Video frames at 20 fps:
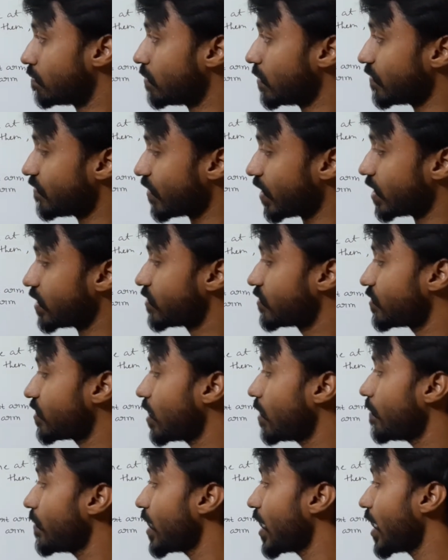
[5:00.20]

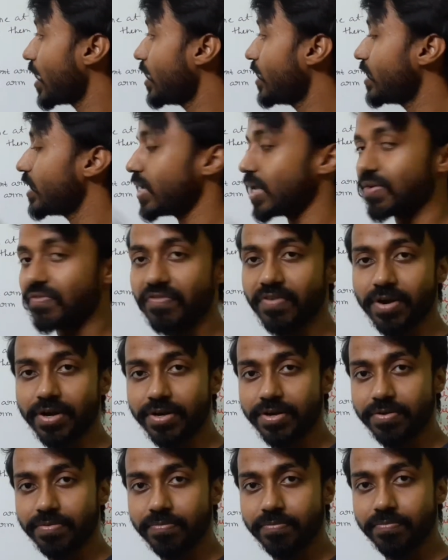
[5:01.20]
fulcrum and
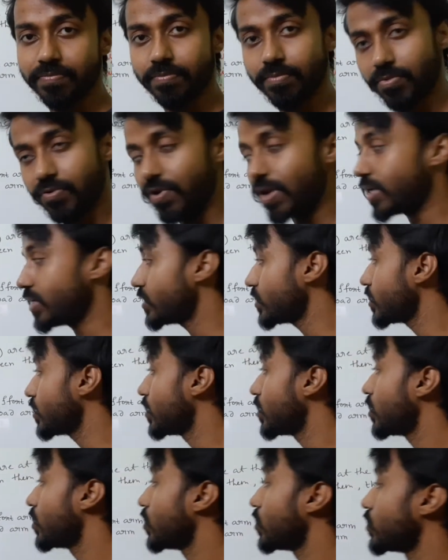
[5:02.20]
effort, right?
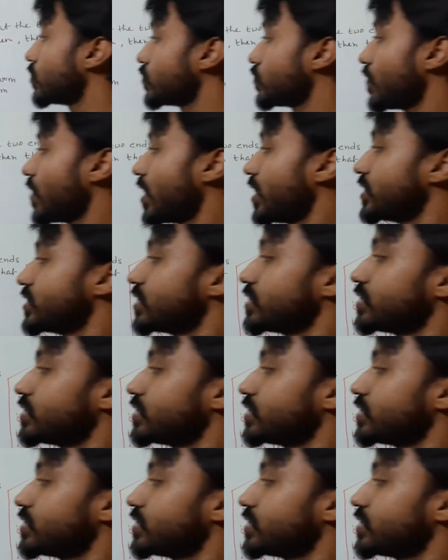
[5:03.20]
So here is the